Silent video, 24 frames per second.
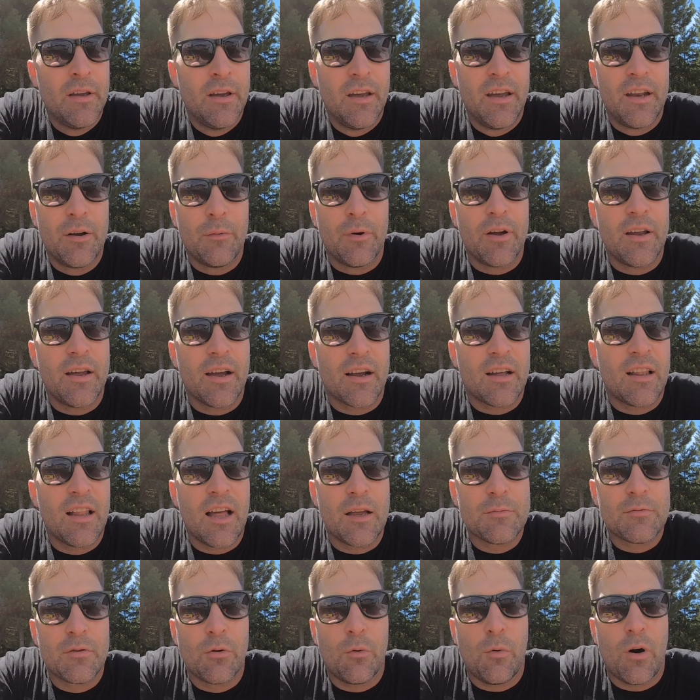Anyway, yeah,
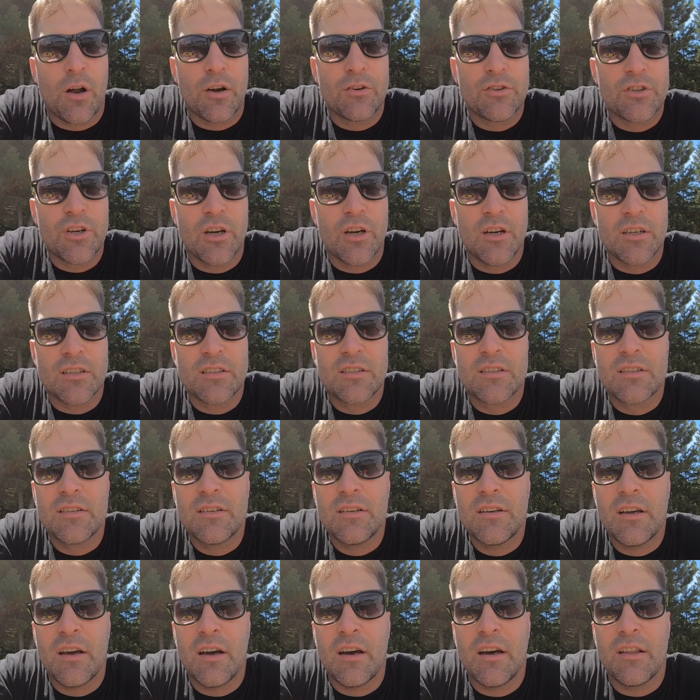collapsible water jugs
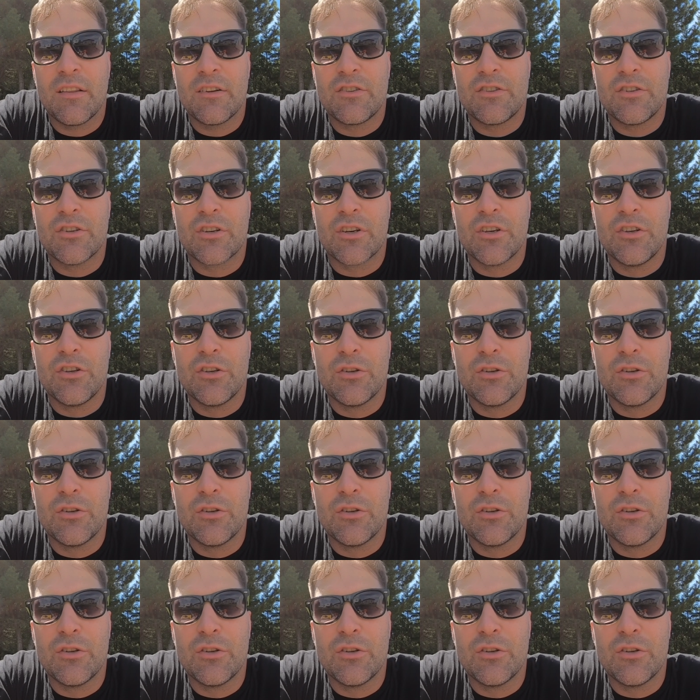that you can